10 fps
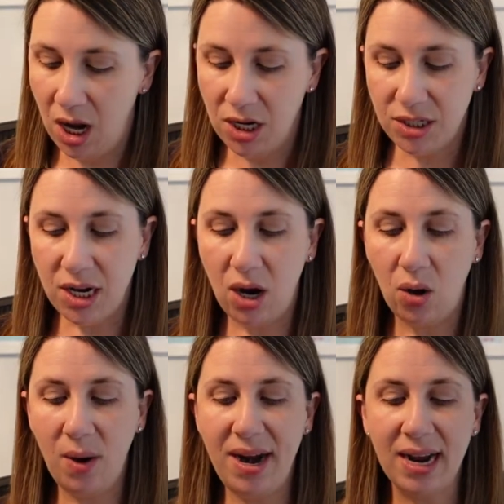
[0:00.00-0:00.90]

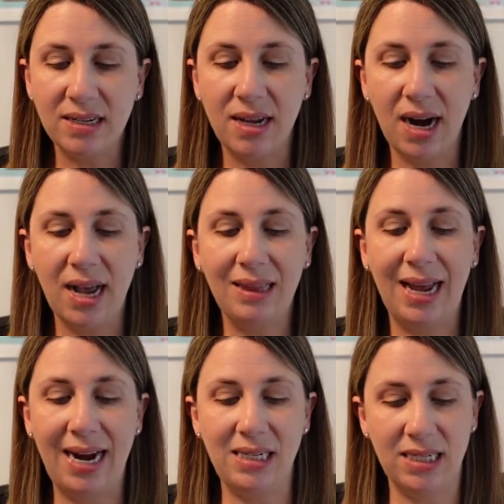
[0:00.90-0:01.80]
So next thing I
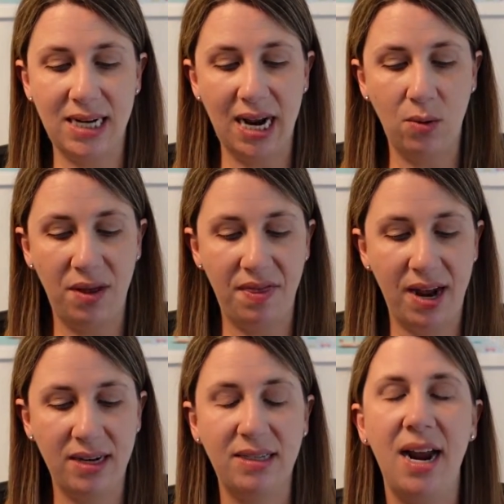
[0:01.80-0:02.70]
like to take with
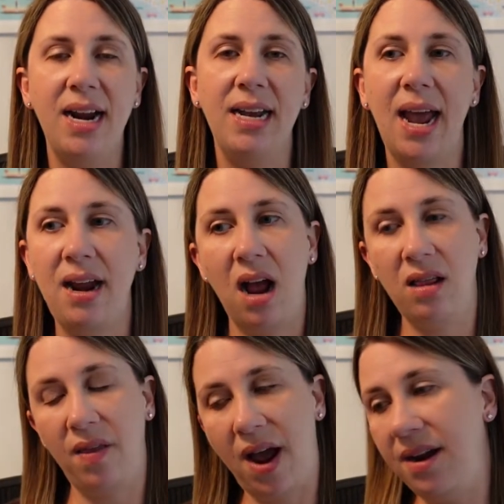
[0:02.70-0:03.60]
us, and again, a
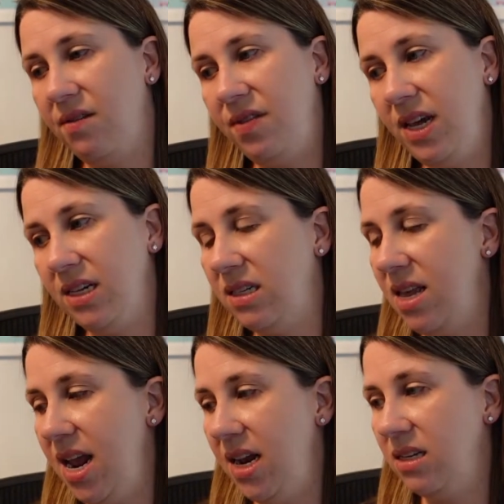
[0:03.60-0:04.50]
lot of these
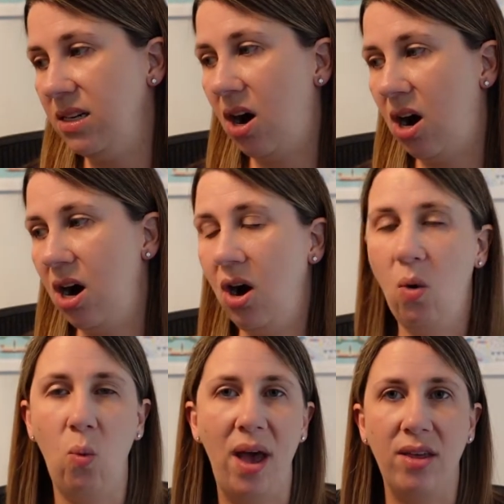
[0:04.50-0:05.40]
things are
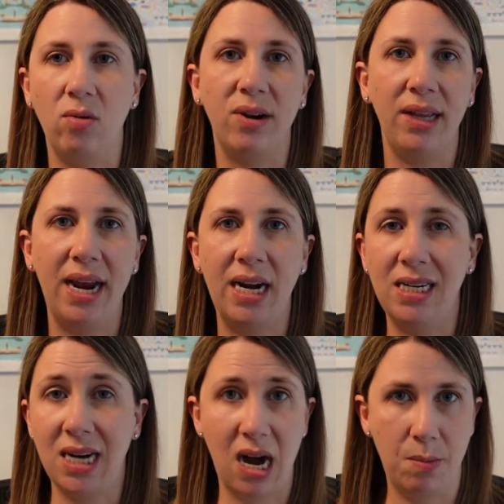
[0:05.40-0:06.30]
weather related,
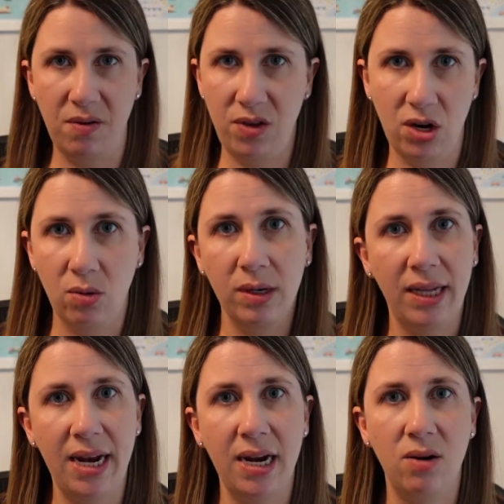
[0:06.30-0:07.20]
time of year
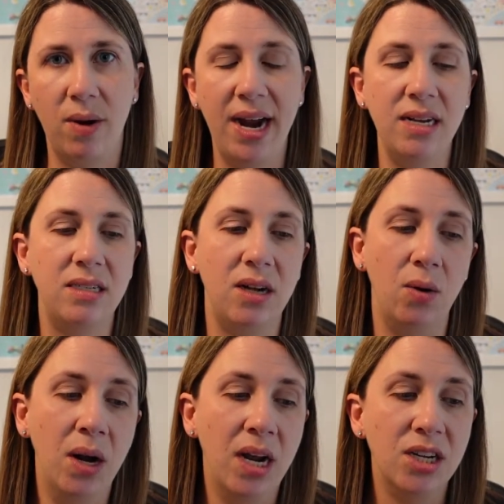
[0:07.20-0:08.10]
related, right?
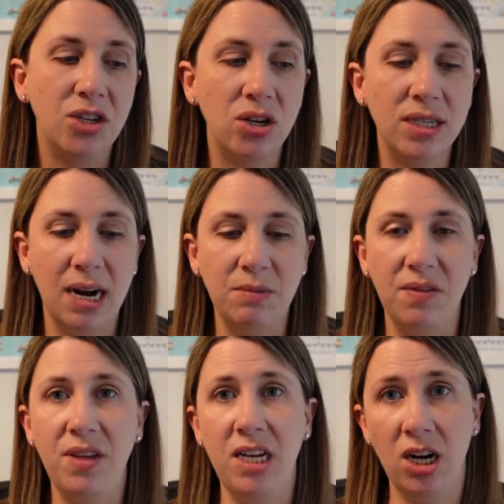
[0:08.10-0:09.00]
So certain times
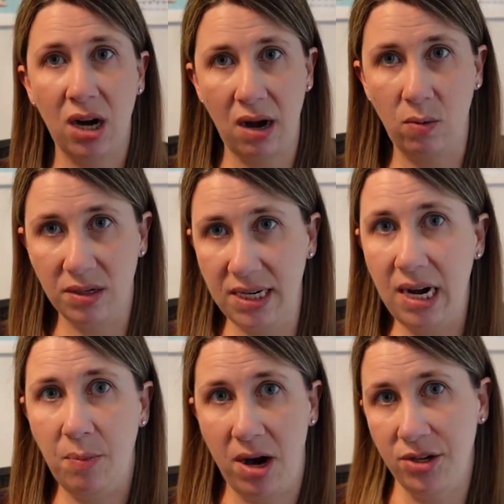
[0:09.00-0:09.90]
of the year I will
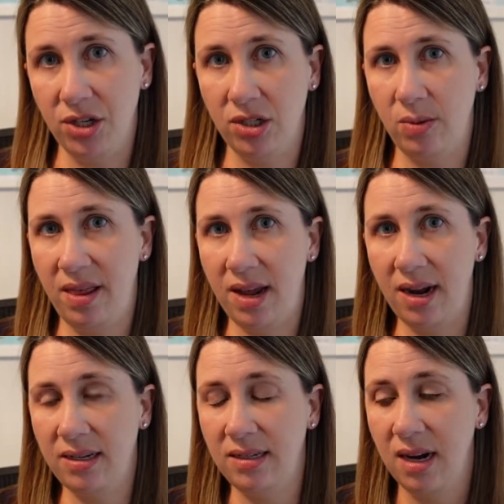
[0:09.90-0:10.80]
take ponchos with
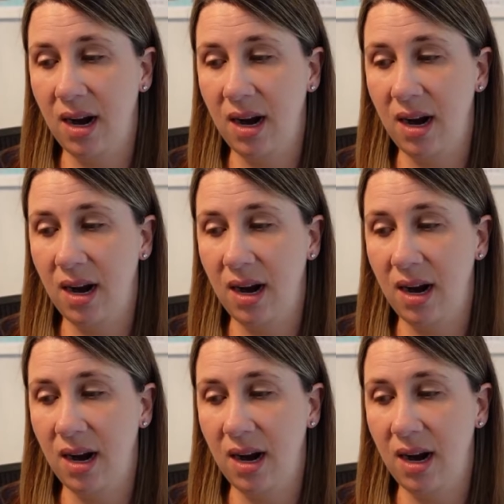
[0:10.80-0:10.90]
us.